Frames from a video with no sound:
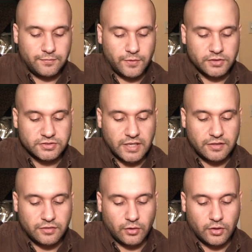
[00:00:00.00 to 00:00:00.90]

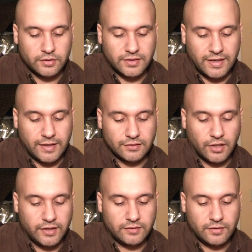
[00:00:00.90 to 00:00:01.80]
I thought that I
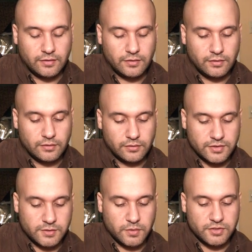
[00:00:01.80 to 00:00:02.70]
liked
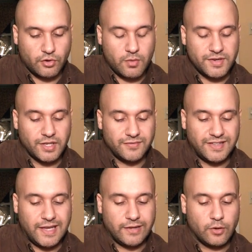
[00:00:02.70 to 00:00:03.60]
the Swiss Army
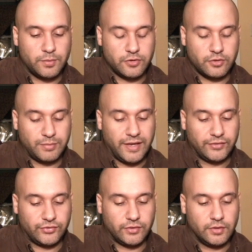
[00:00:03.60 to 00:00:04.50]
knife can opener the
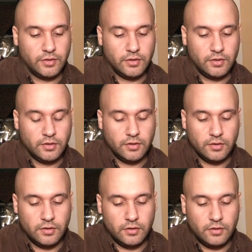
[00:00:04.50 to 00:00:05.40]
best,
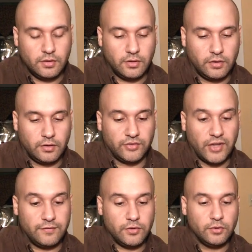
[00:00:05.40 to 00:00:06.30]

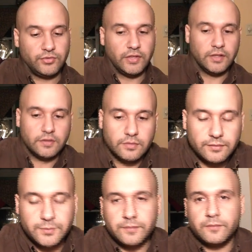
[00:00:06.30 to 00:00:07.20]
because I've used it.